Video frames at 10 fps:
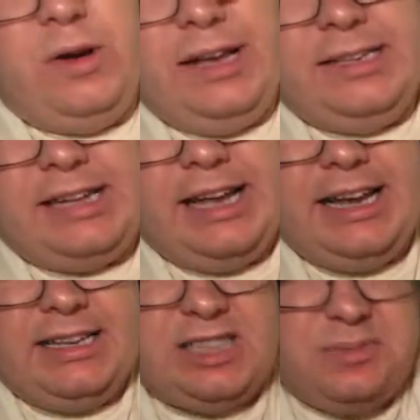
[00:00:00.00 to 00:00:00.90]
again,
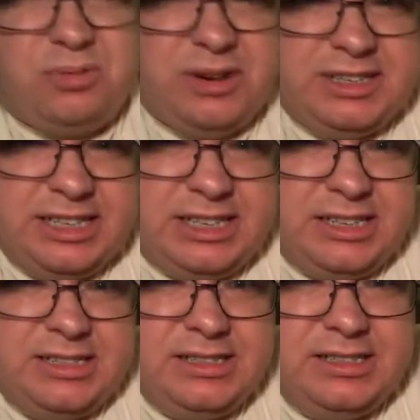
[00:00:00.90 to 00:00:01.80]
has a
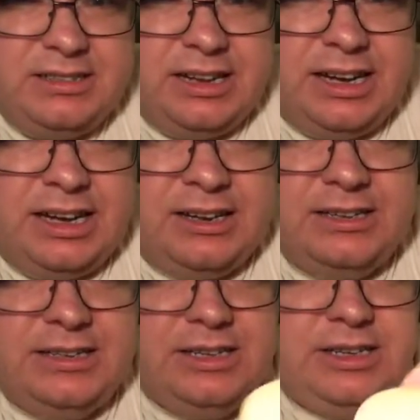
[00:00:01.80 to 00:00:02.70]
printed
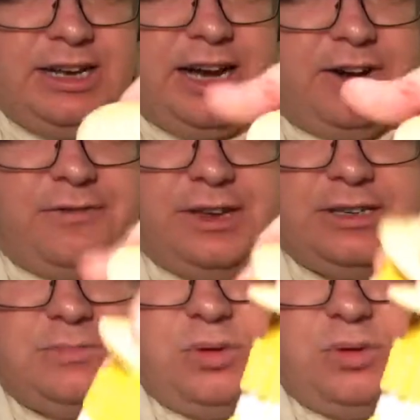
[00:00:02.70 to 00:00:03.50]
outfit,